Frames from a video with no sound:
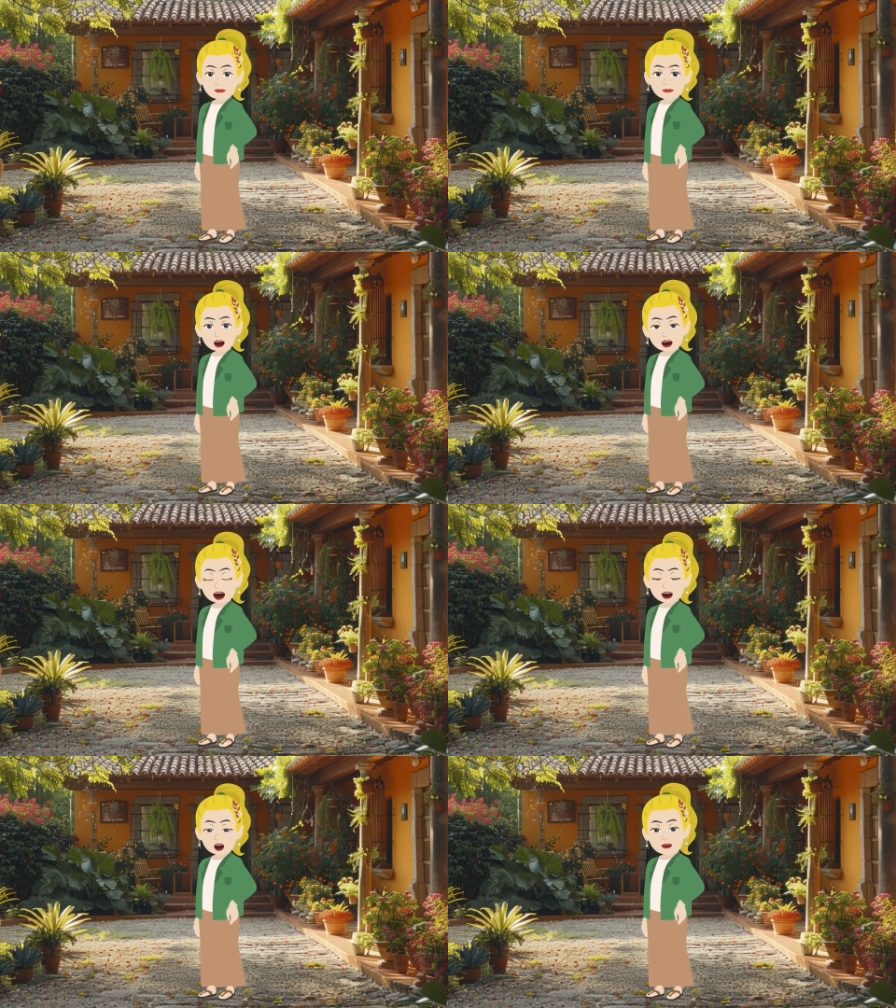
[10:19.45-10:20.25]
And if
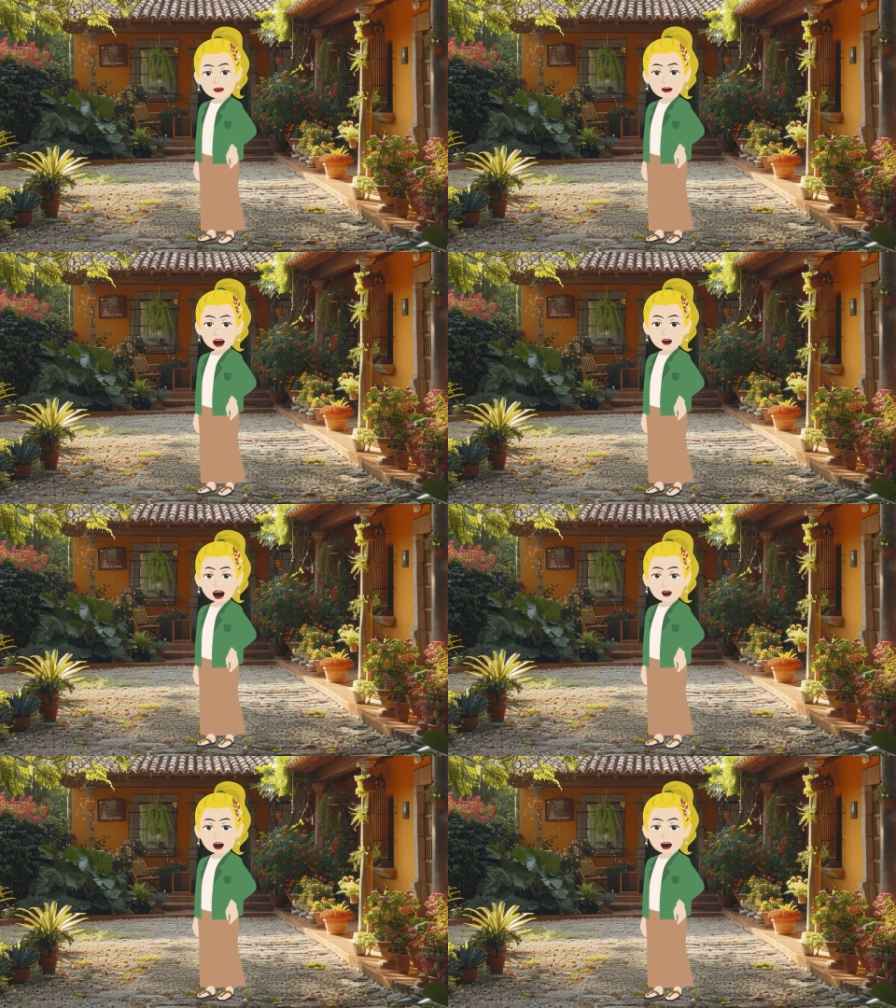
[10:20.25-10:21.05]
I do
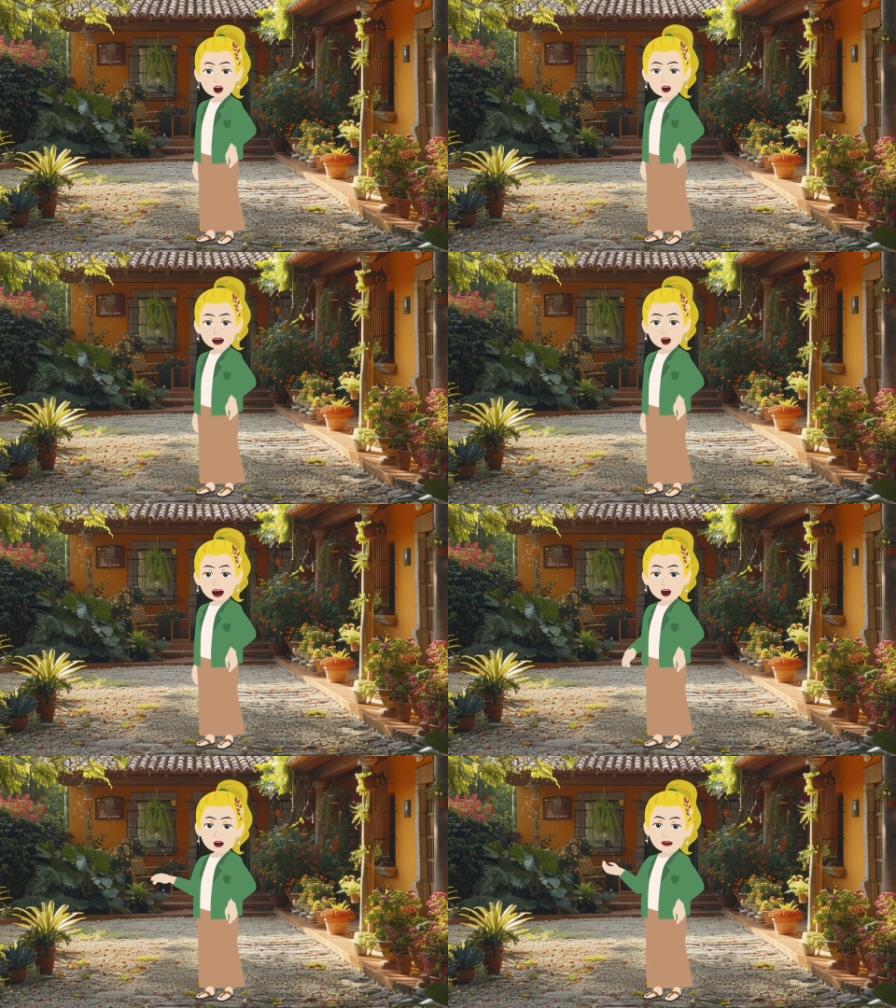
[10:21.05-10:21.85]
that thing I do
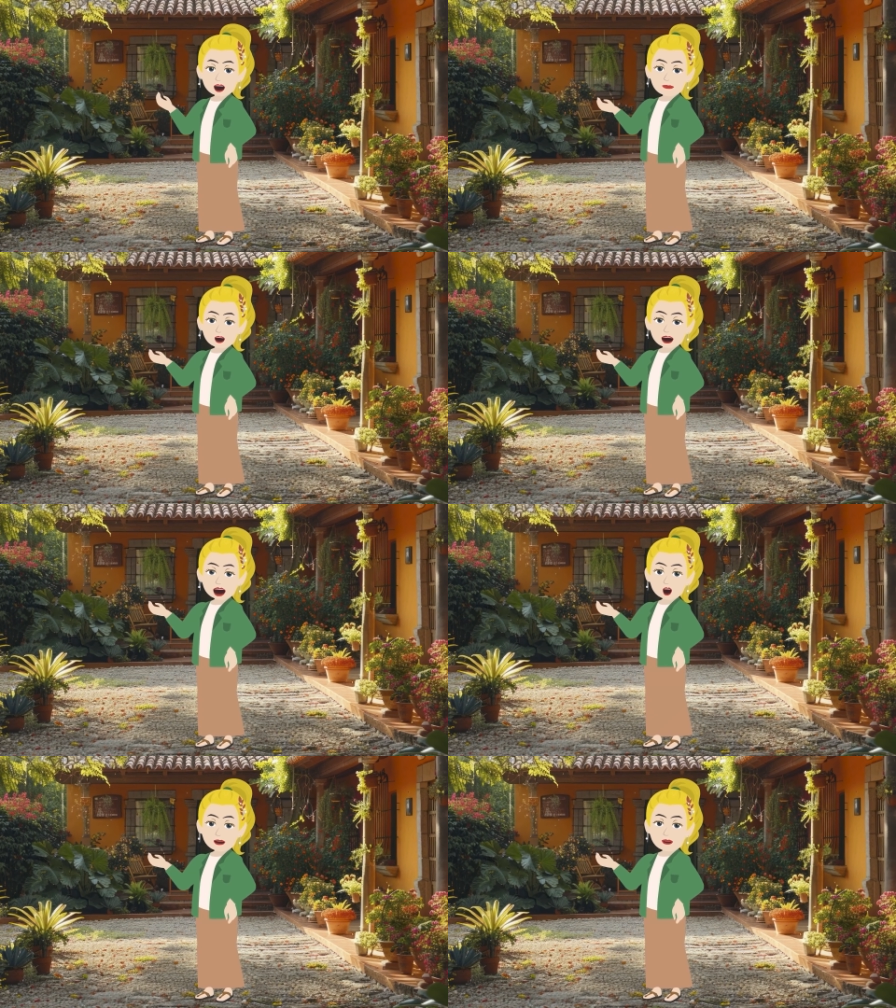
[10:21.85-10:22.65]
less and less and
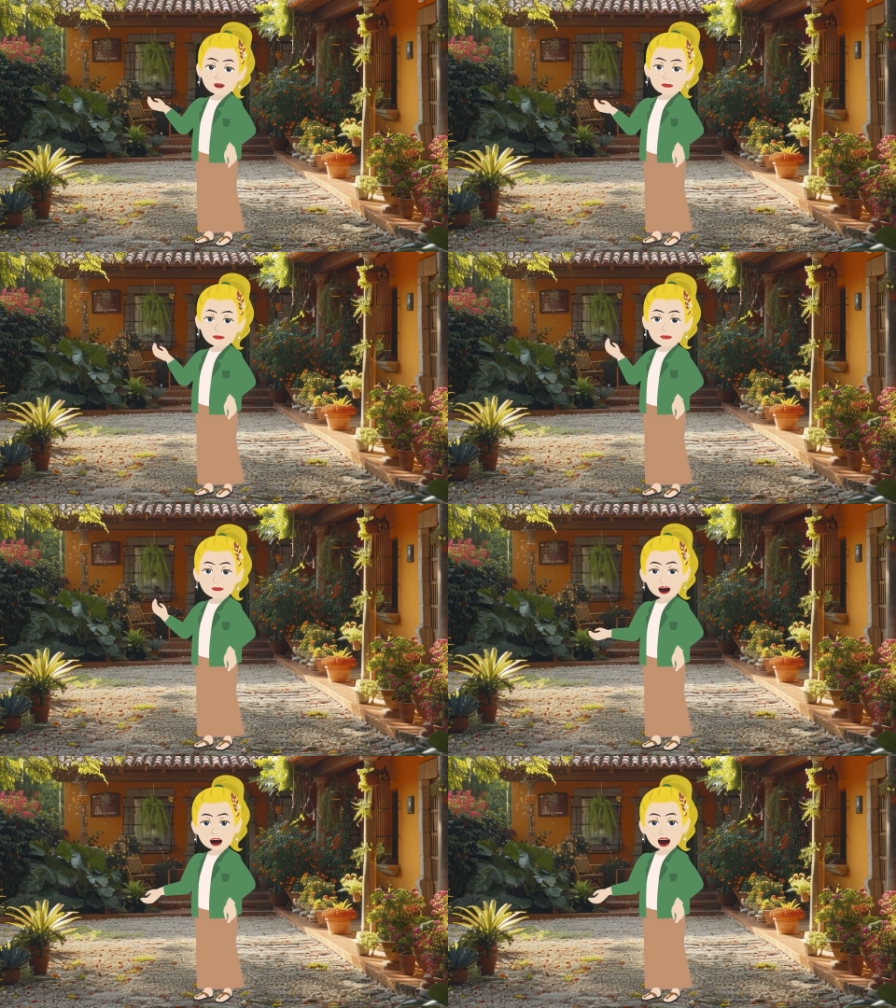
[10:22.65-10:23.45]
less,
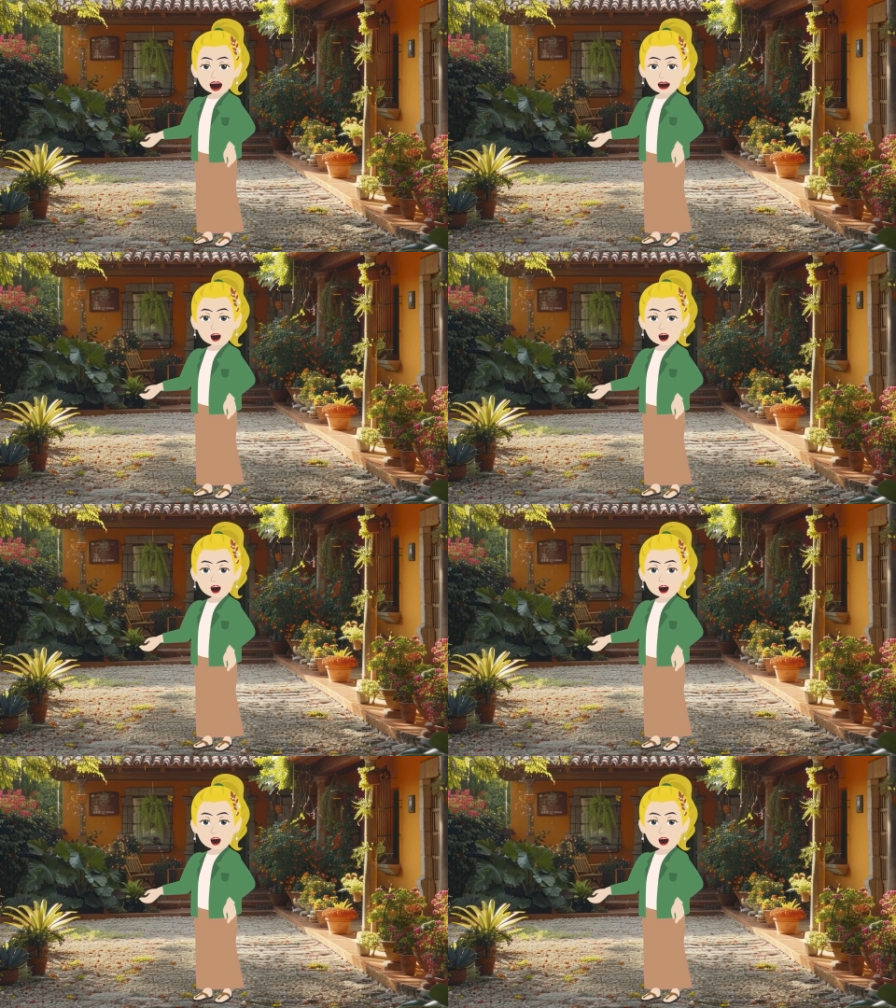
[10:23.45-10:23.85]
and let in the